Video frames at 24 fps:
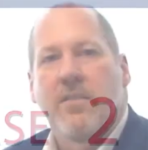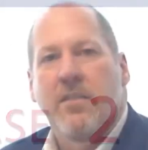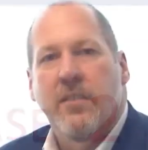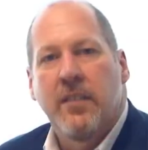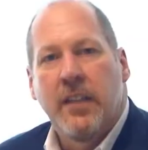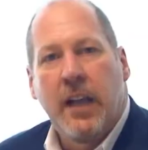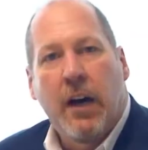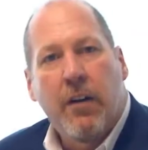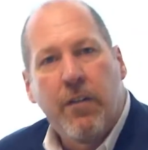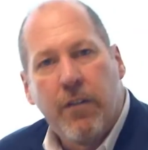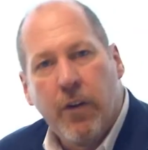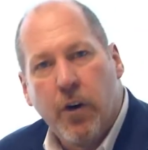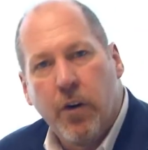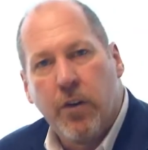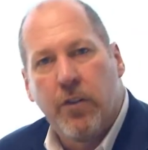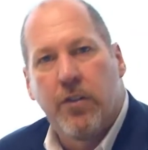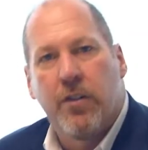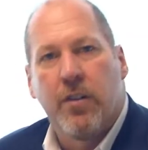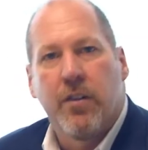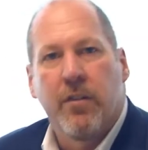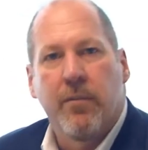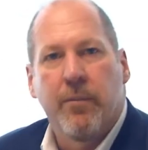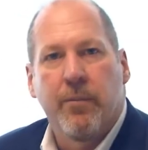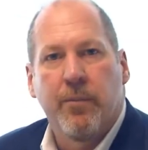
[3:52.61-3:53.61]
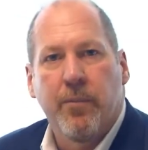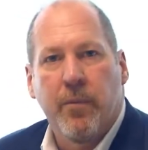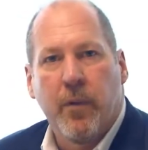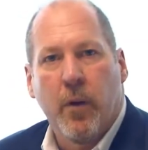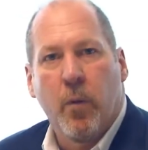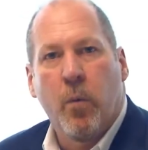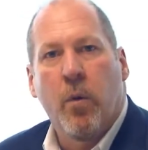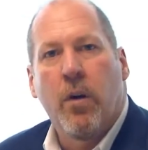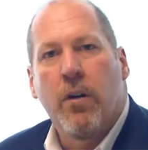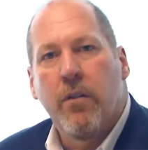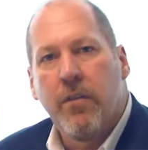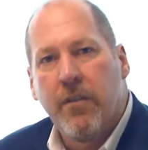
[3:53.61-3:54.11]
Now, folks,
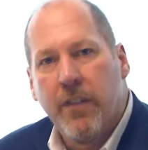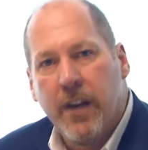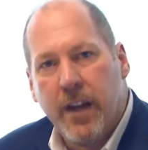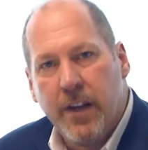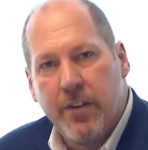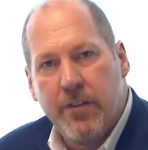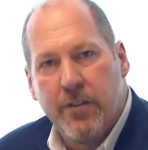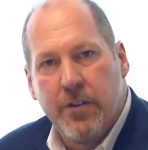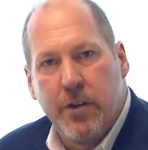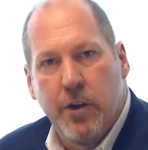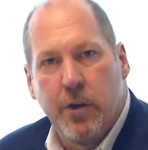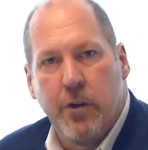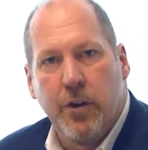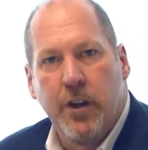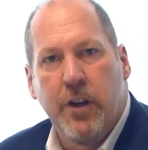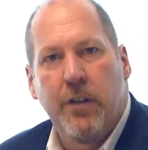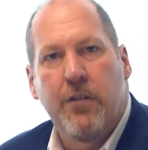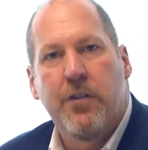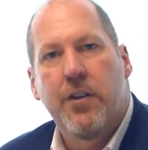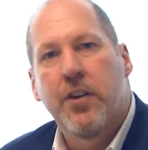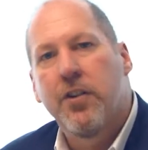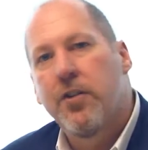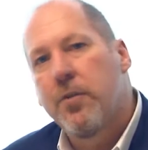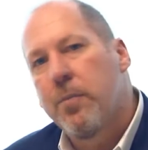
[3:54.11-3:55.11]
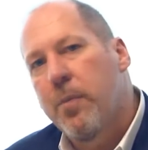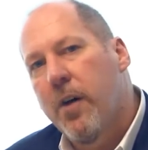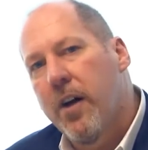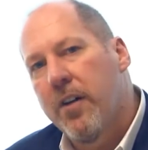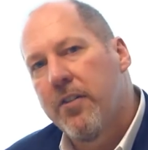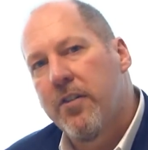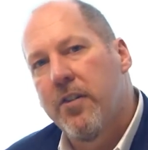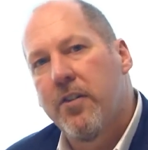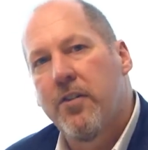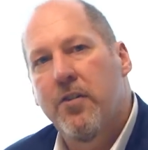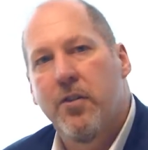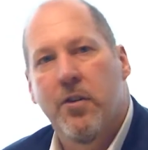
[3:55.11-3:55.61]
we're in phase 2. You've just
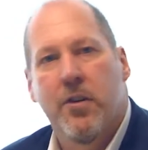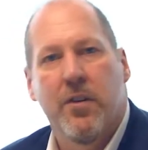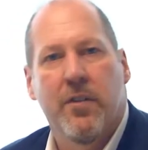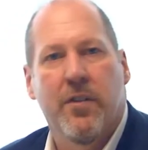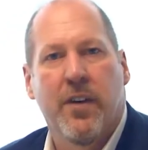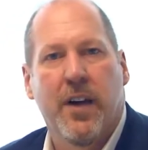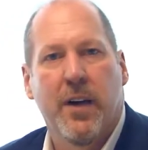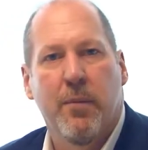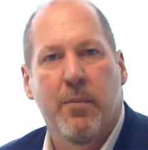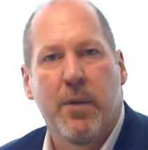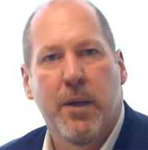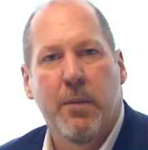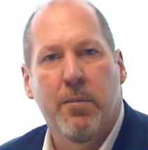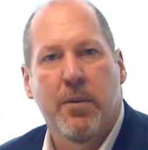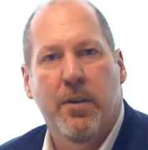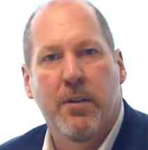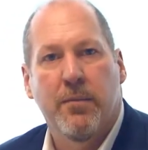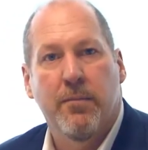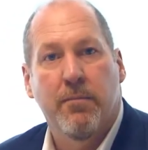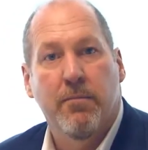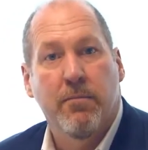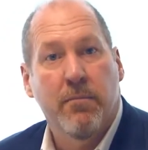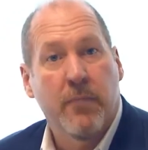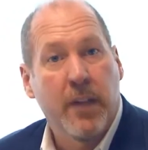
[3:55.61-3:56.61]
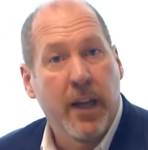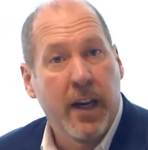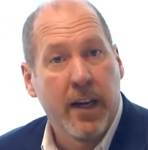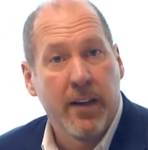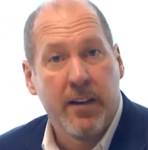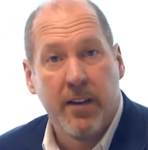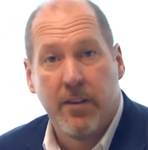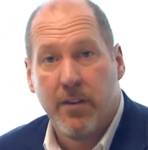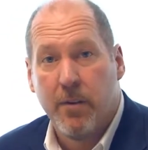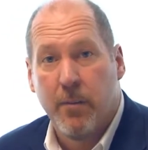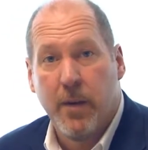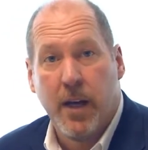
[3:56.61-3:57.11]
sponsored 2 to 5 people. Okay, it
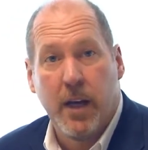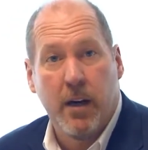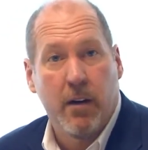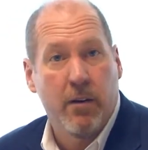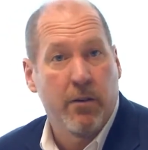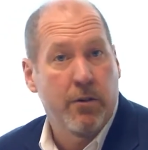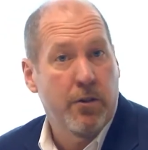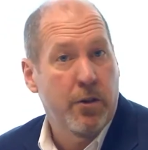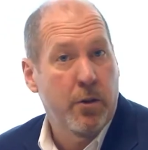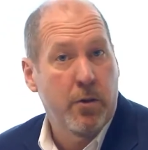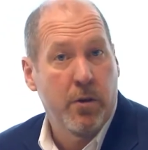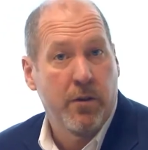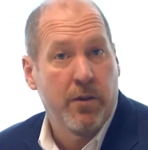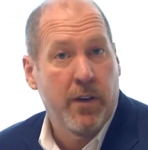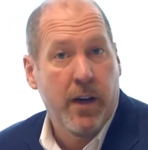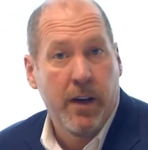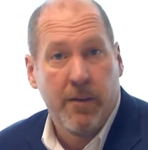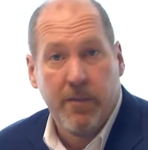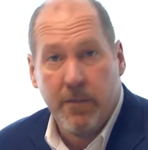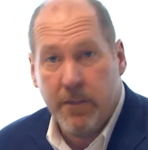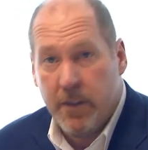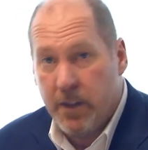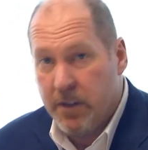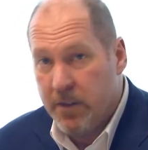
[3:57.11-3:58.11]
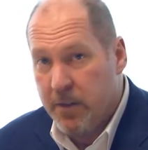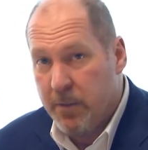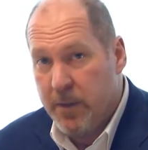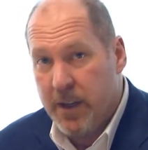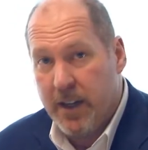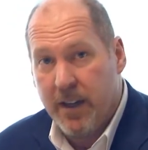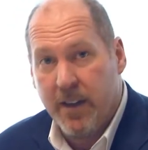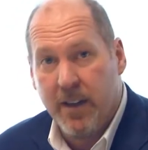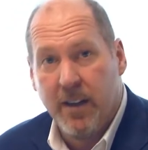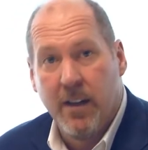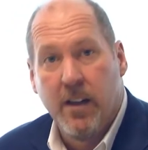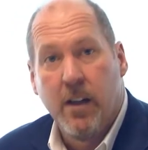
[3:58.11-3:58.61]
doesn't matter. 2 or 5, doesn't
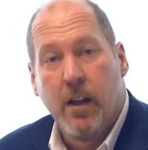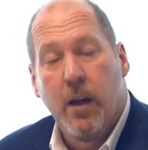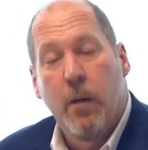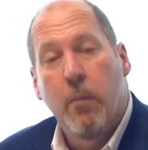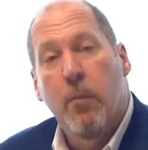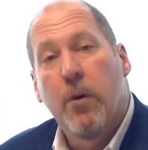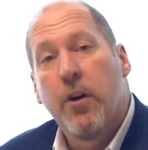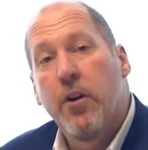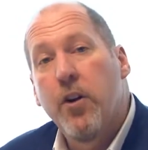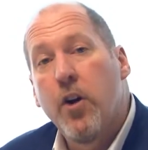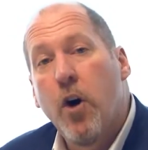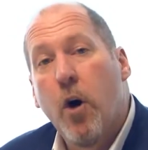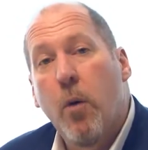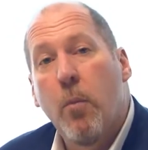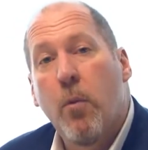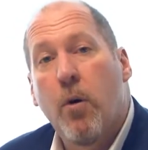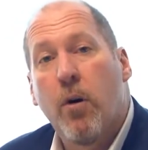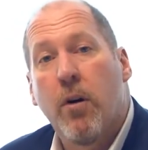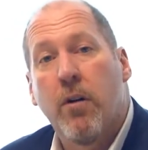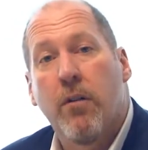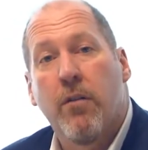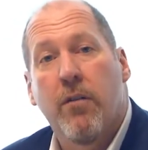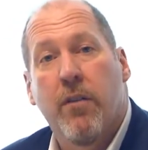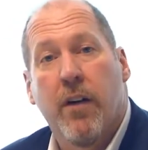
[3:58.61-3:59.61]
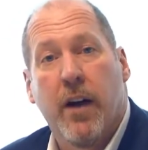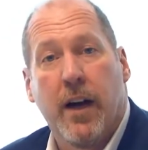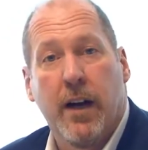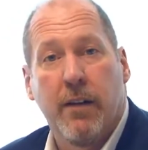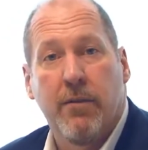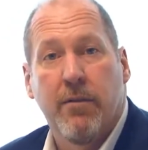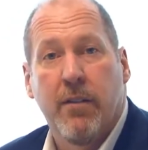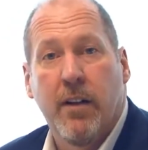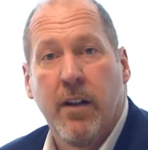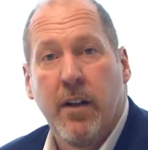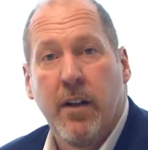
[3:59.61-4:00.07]
matter. But no more than 5,